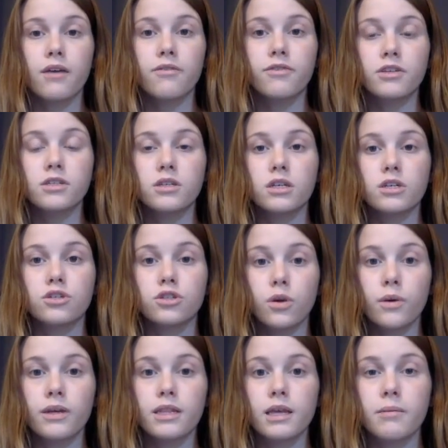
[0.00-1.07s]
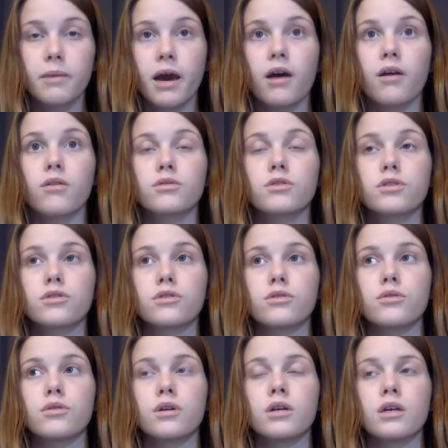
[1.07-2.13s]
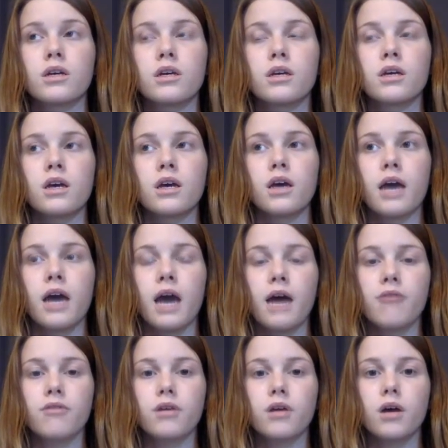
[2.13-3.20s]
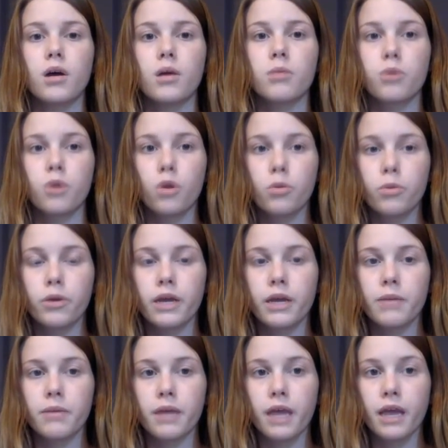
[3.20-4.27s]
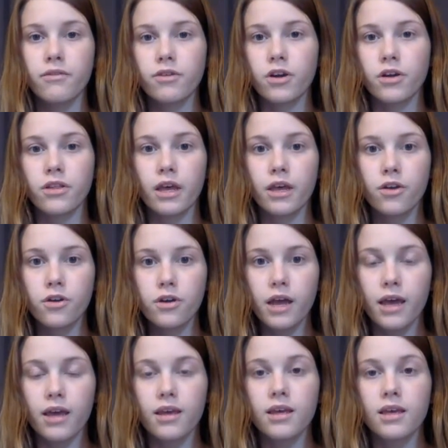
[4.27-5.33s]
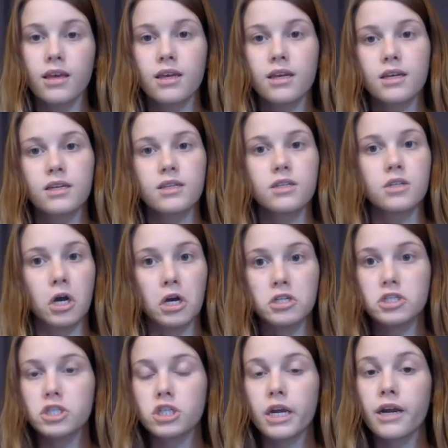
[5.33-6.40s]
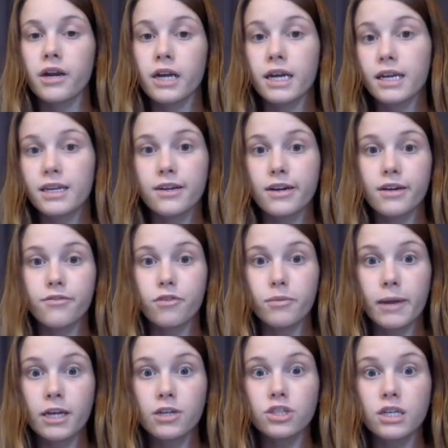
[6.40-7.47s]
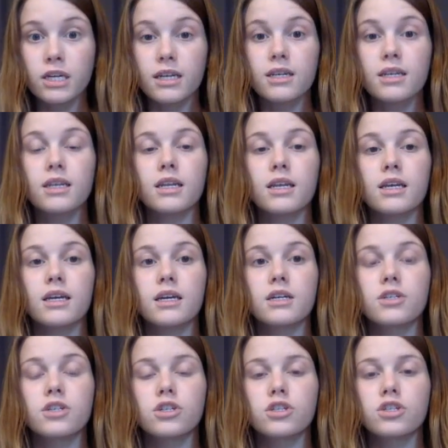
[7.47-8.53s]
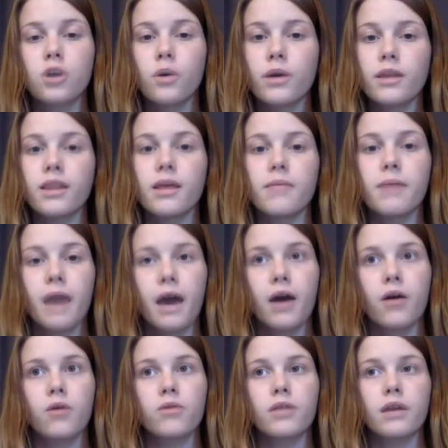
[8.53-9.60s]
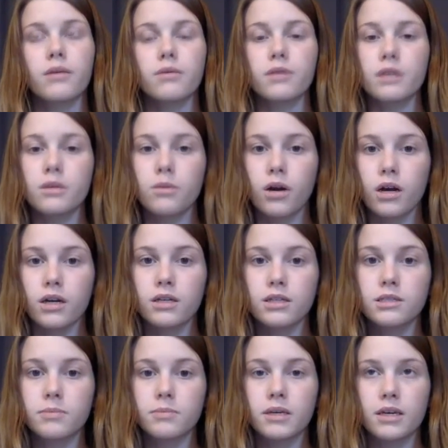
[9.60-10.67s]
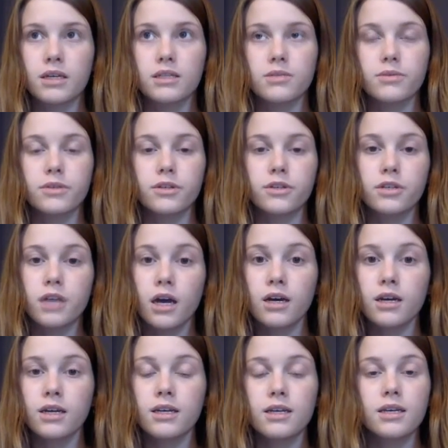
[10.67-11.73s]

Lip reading: physically showing them how to have appropriate behavior on the internet, not sharing your information, just showing them how that really works. Because when you're young